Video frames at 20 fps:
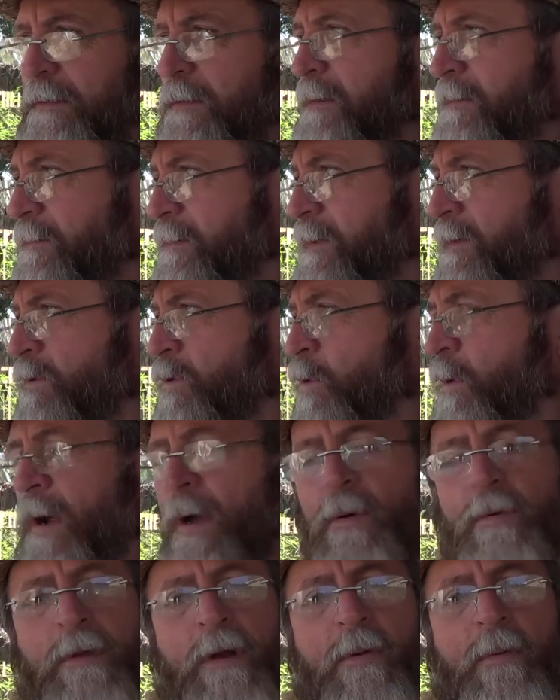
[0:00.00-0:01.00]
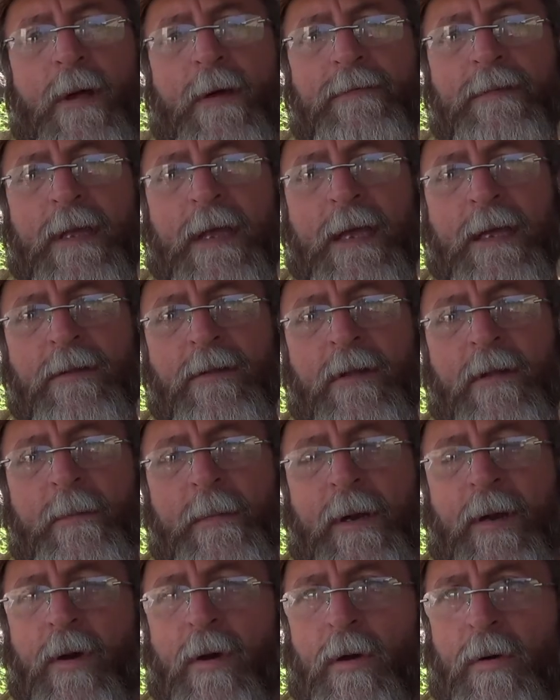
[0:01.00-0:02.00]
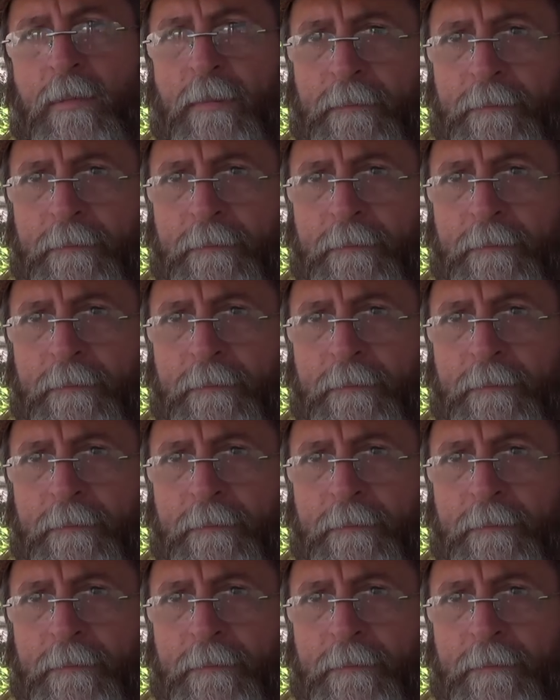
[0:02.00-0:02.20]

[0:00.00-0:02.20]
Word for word: the, the quail, you don't have to handle them at all.